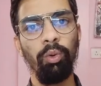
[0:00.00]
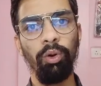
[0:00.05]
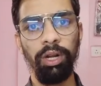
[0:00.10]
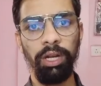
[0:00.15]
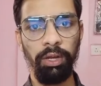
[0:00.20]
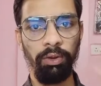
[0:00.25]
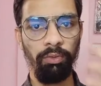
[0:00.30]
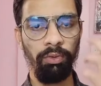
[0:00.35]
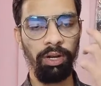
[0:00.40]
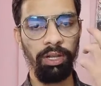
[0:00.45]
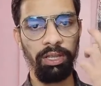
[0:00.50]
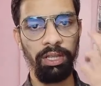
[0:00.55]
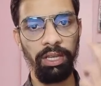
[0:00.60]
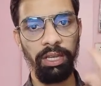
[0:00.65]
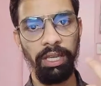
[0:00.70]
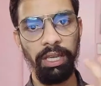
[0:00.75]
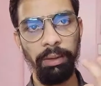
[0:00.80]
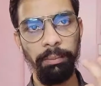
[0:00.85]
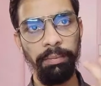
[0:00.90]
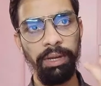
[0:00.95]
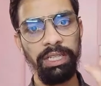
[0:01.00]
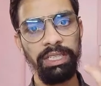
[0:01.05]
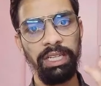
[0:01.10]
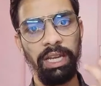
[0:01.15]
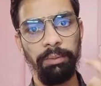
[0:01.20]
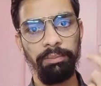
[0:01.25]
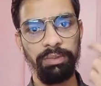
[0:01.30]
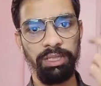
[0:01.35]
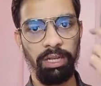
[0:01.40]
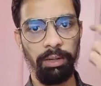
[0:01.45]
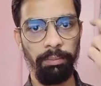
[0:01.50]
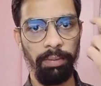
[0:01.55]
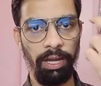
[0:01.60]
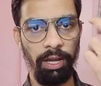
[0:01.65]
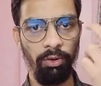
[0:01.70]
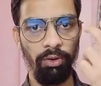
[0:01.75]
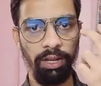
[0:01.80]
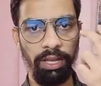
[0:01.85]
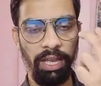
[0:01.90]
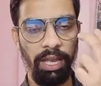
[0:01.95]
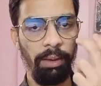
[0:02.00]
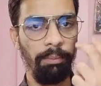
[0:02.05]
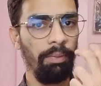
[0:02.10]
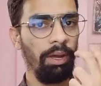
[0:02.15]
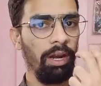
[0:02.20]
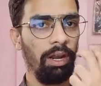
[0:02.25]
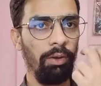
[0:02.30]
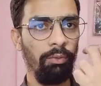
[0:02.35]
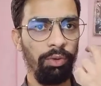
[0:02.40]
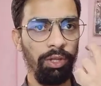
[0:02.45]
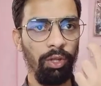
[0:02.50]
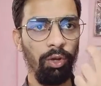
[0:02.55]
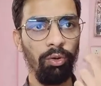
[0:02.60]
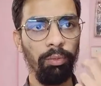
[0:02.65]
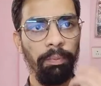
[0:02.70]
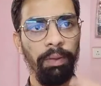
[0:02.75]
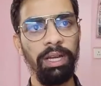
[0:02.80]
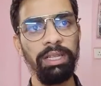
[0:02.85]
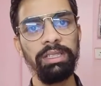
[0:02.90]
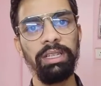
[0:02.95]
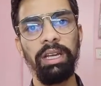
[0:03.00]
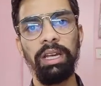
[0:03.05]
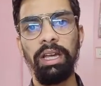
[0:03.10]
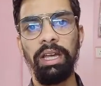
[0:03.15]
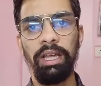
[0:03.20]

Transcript: whatever the image captured by our camera without mask,